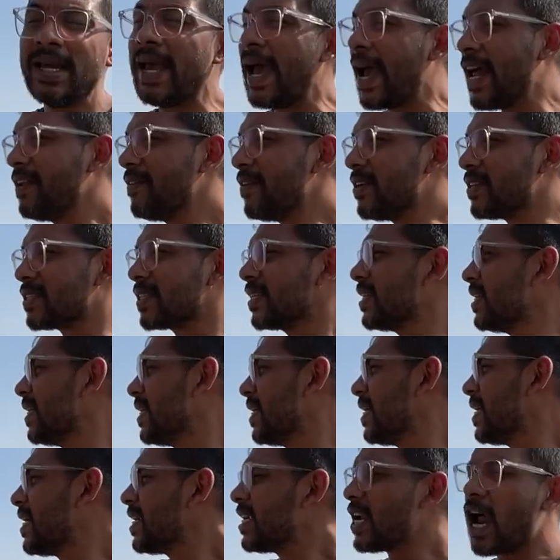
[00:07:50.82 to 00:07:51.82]
Anyways,
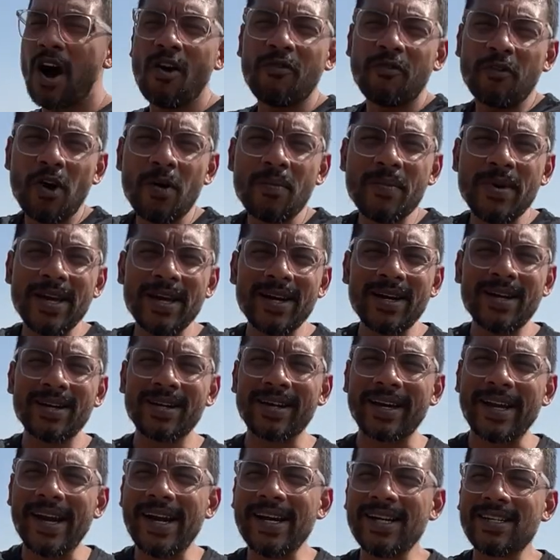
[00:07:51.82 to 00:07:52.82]
now from here,
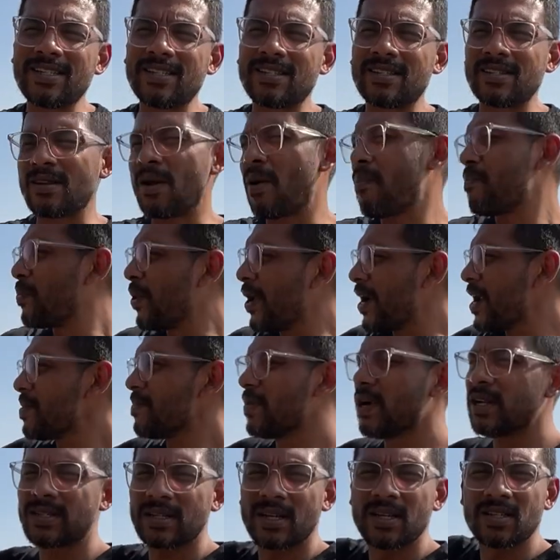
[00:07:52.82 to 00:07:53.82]
it's pretty
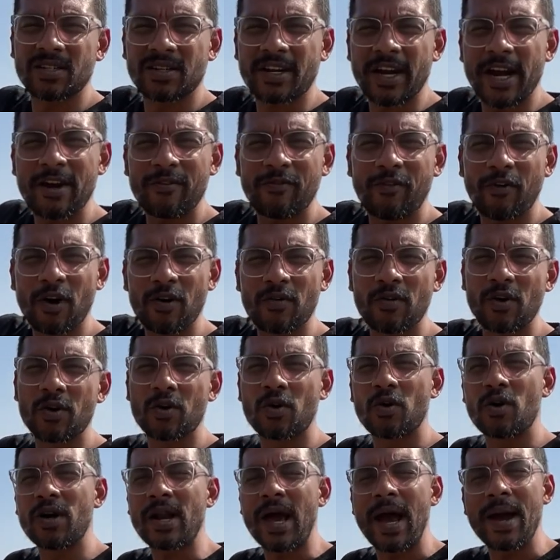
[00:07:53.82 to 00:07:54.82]
much a straightforward
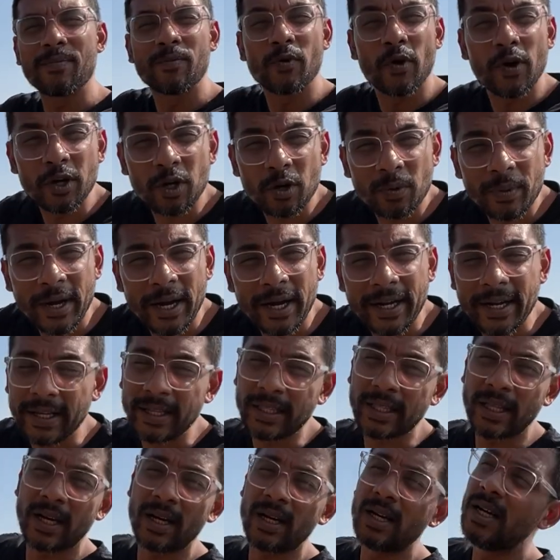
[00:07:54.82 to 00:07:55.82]
road. I'm going to be hitting
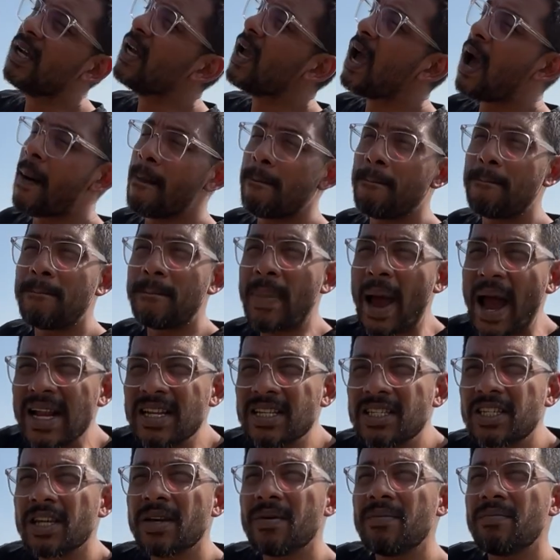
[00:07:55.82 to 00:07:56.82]
the
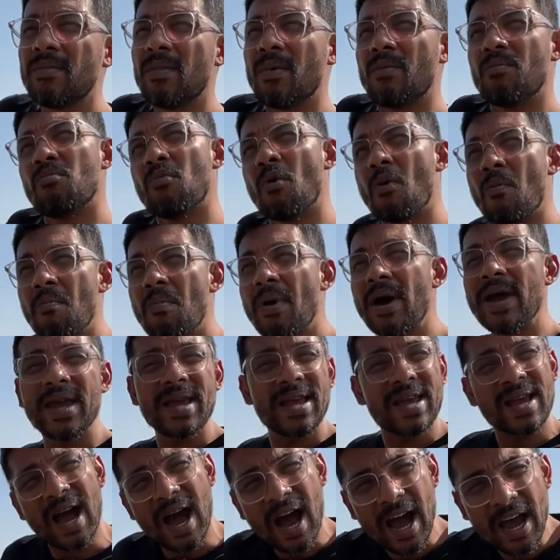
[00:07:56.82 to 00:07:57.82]
Panjim
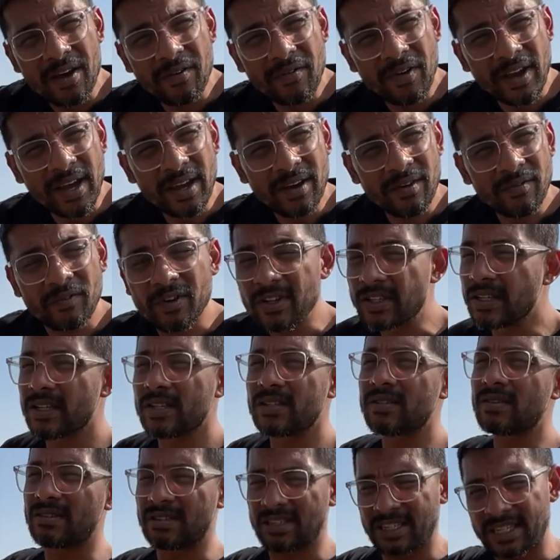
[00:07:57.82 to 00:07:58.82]
Mumbai highway, which
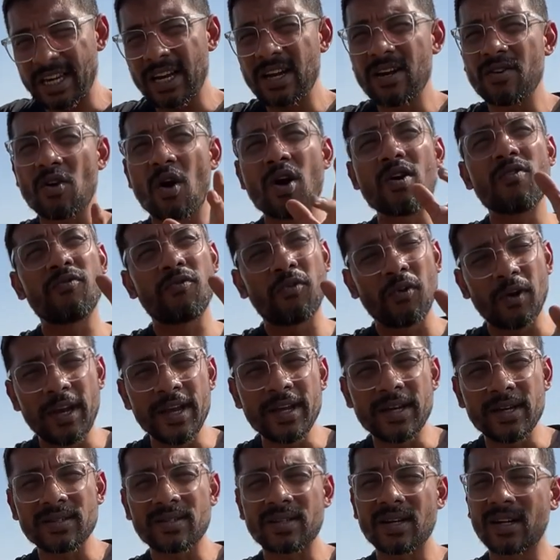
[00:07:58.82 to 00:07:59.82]
is still not fully
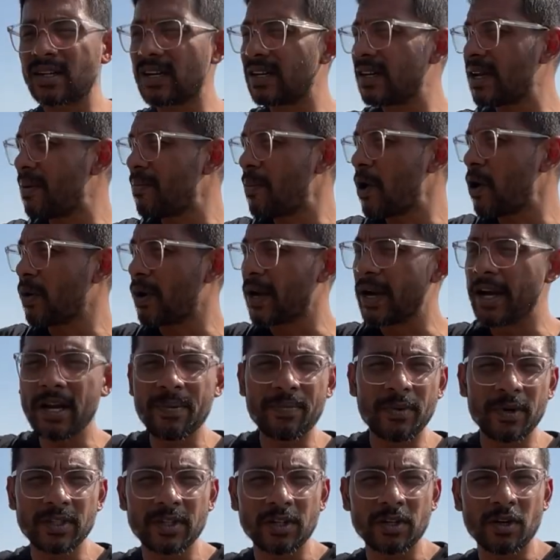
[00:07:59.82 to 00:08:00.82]
constructed. About
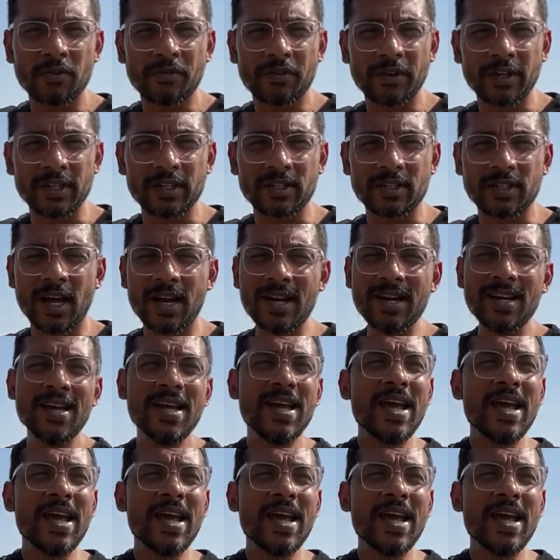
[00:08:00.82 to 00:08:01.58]
80% of it is done.